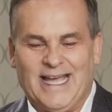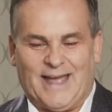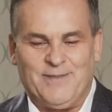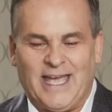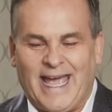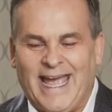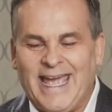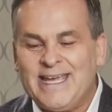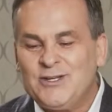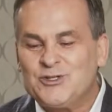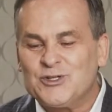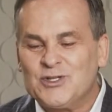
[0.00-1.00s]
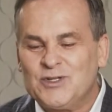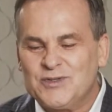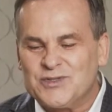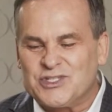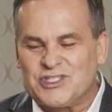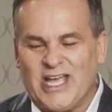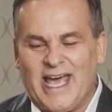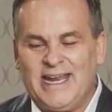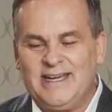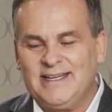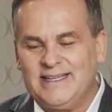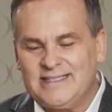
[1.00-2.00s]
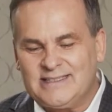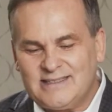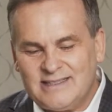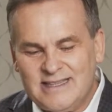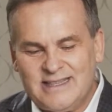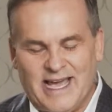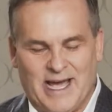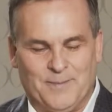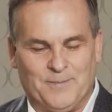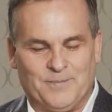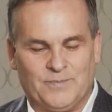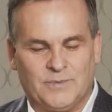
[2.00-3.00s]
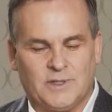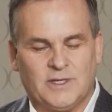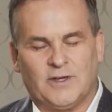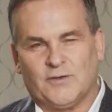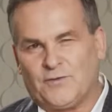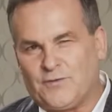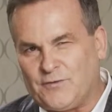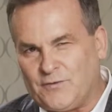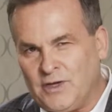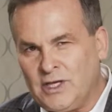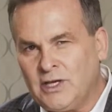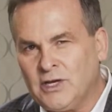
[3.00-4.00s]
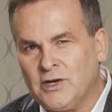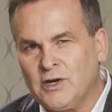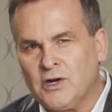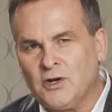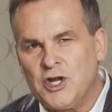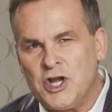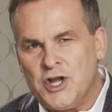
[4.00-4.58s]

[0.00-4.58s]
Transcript: "And the angel said to them, 'Fear